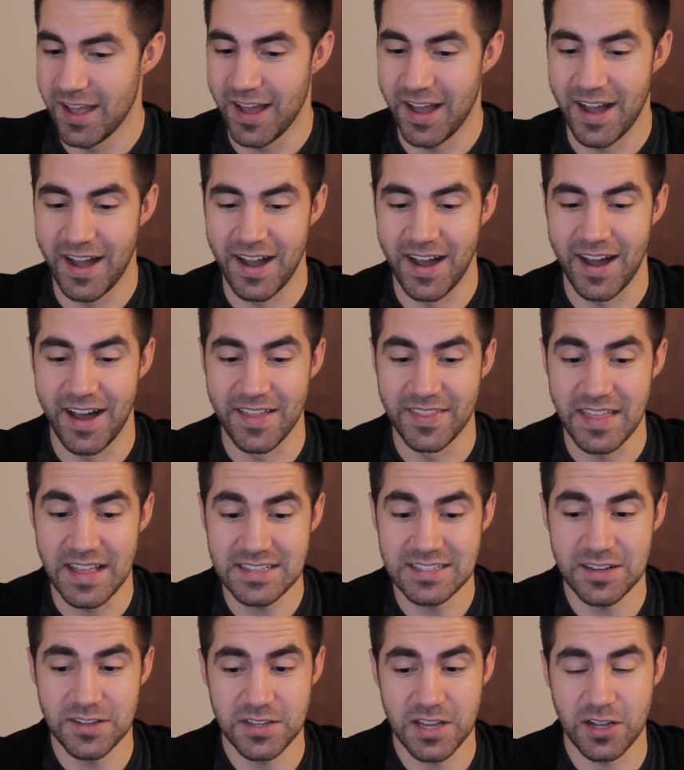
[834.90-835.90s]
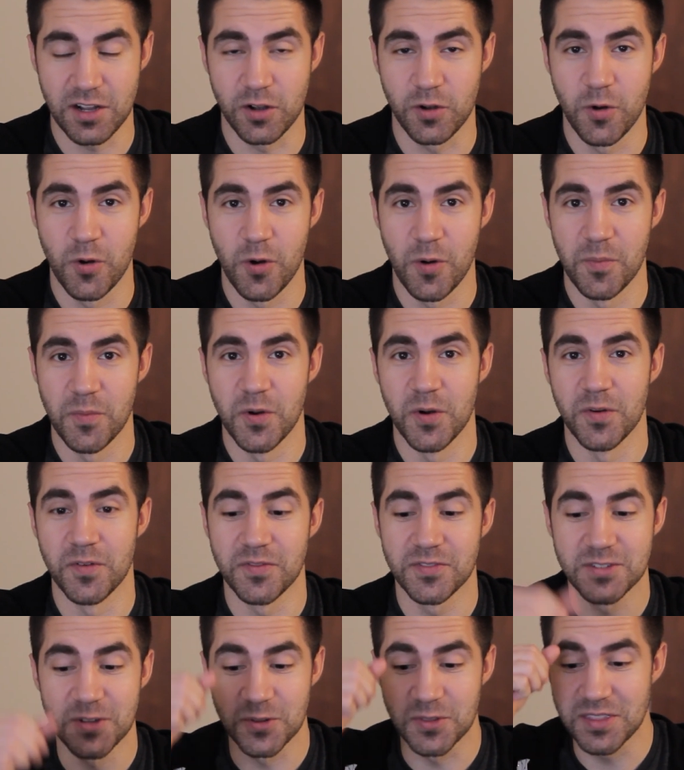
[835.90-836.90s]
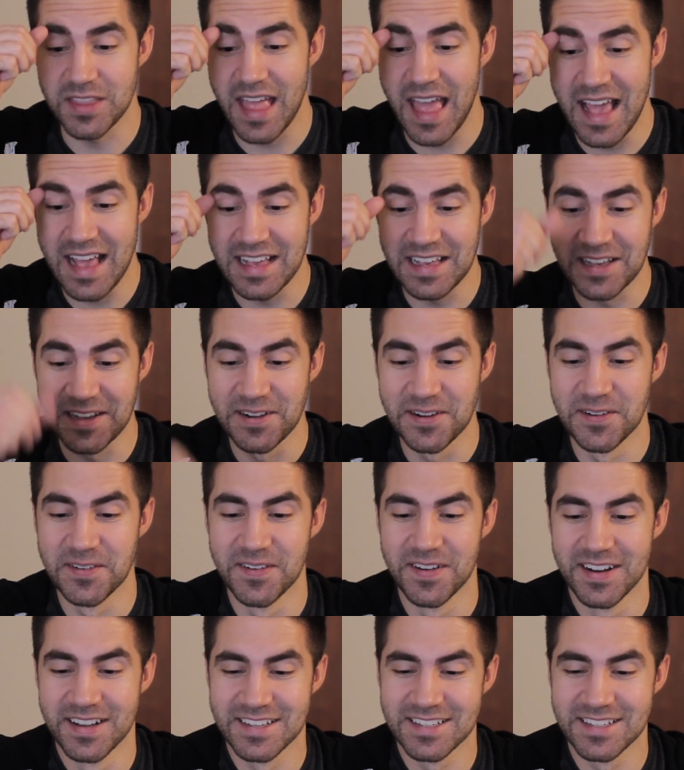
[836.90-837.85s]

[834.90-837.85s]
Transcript: uh, that sounds like a cool move. So thank you